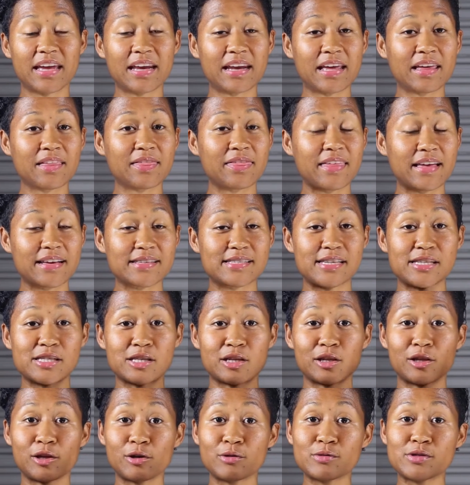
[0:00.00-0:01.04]
eating things
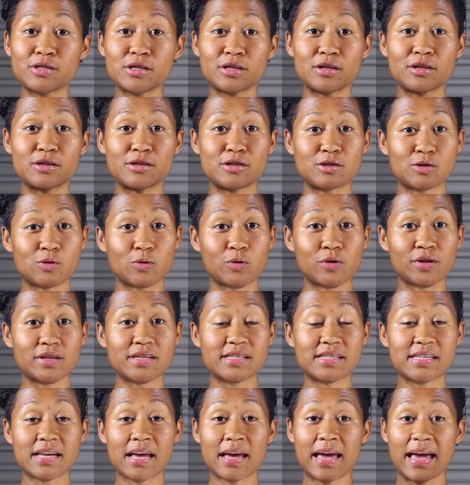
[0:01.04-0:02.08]
as close to the
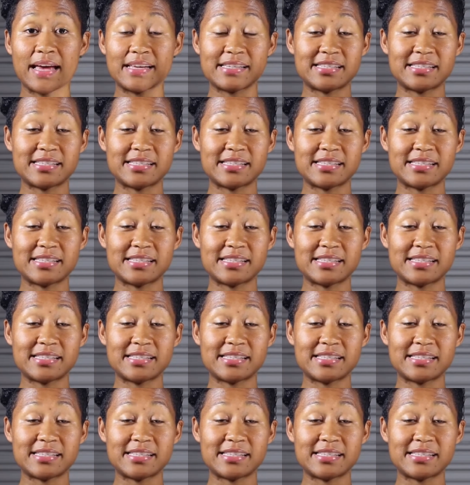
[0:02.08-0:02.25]
source